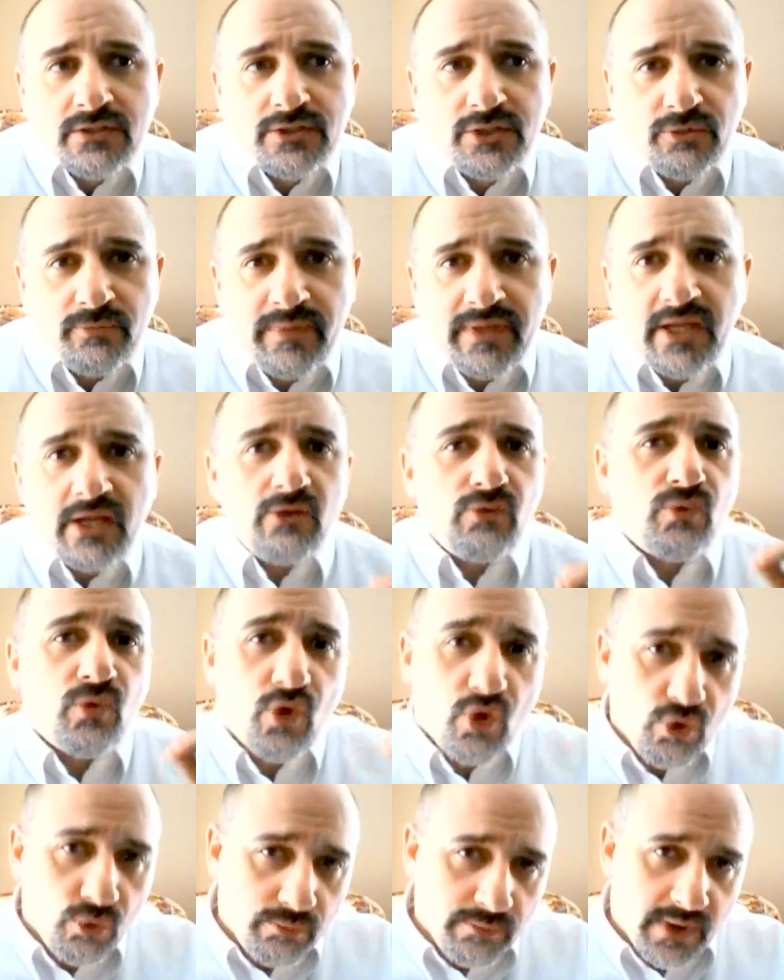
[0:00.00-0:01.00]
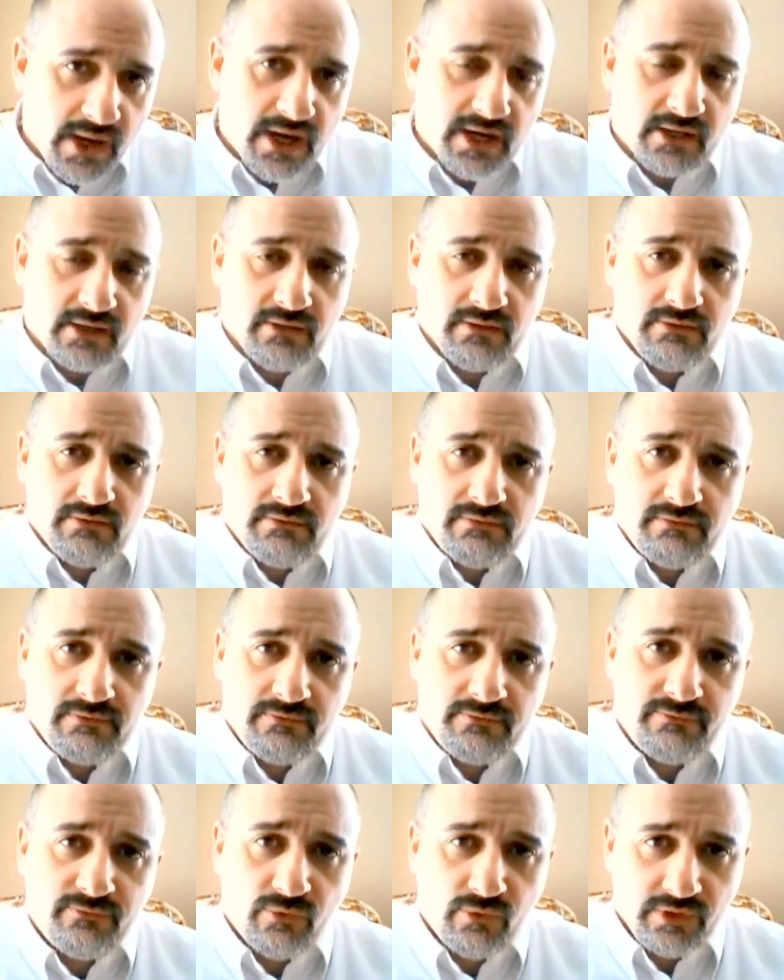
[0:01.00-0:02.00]
to be a role model
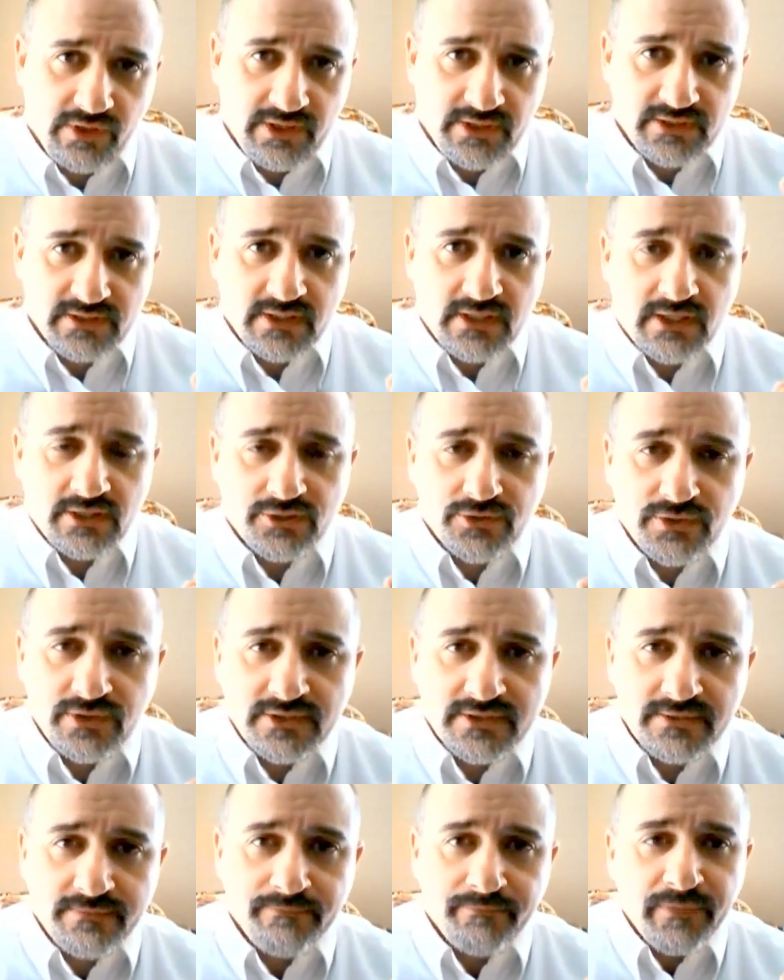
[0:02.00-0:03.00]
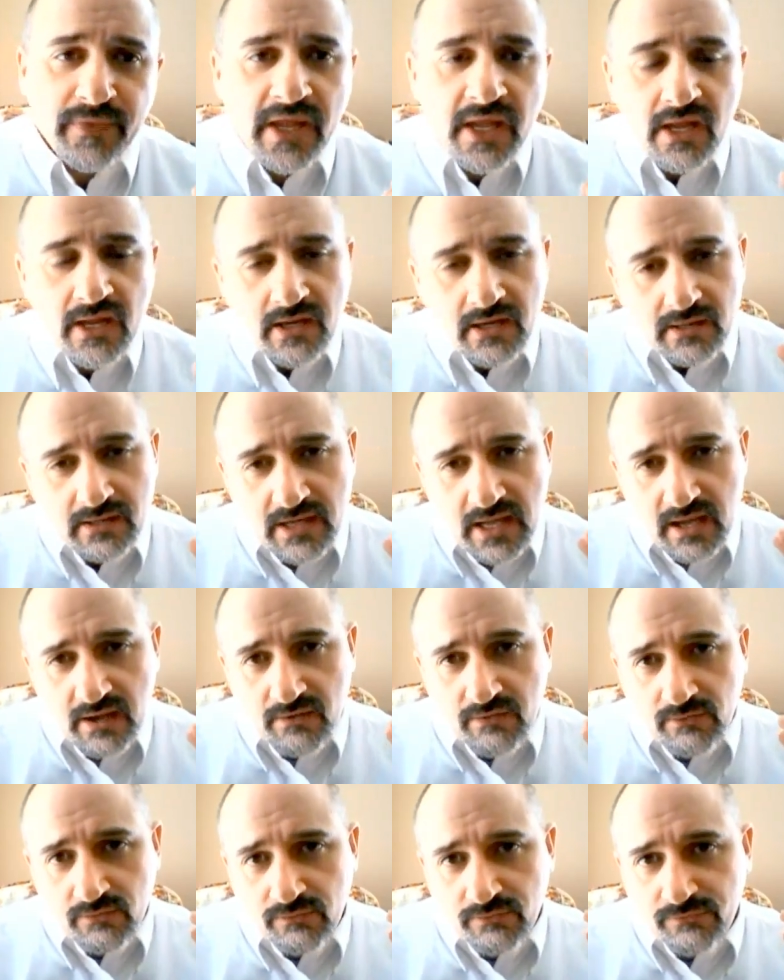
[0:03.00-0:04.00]
for these countries.
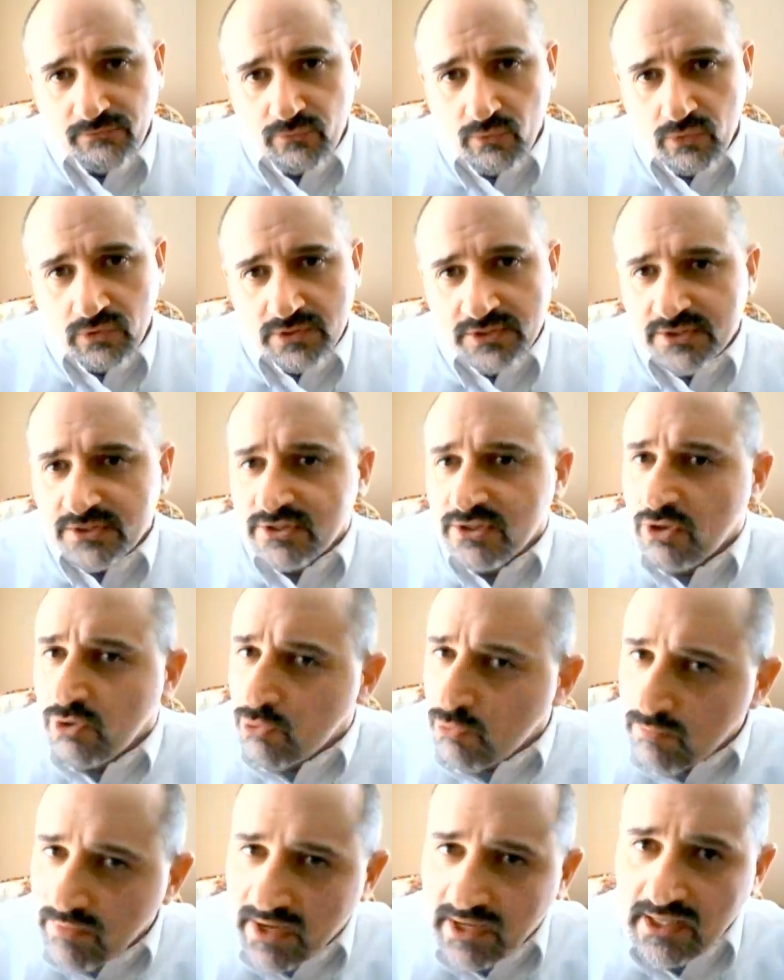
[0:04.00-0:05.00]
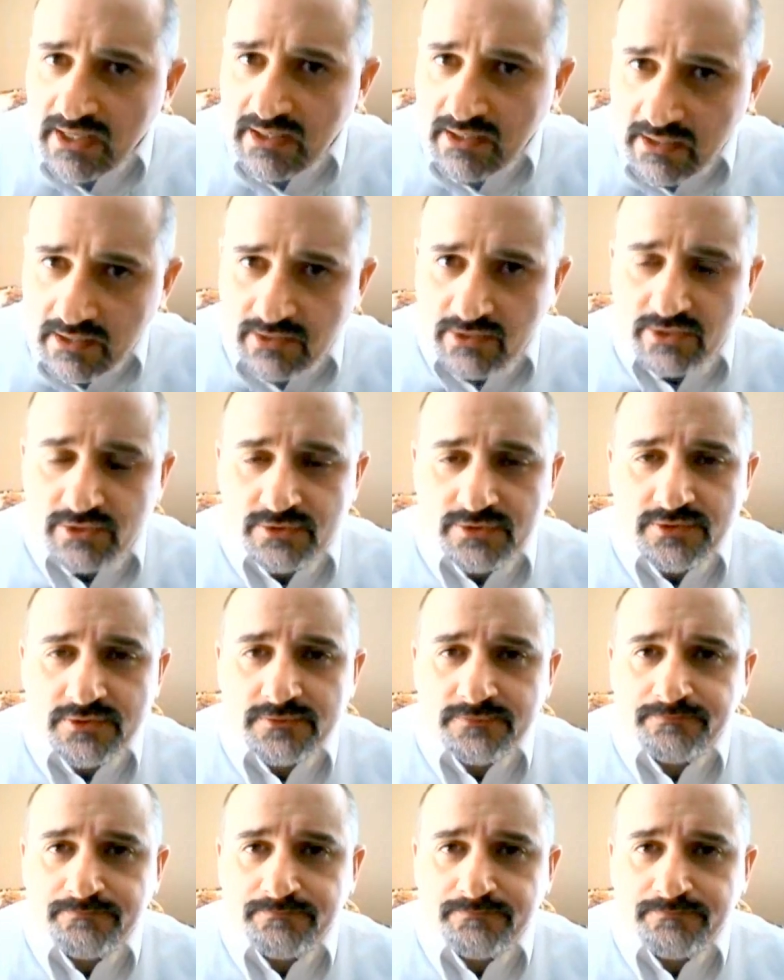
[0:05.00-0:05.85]
Now, for so many years,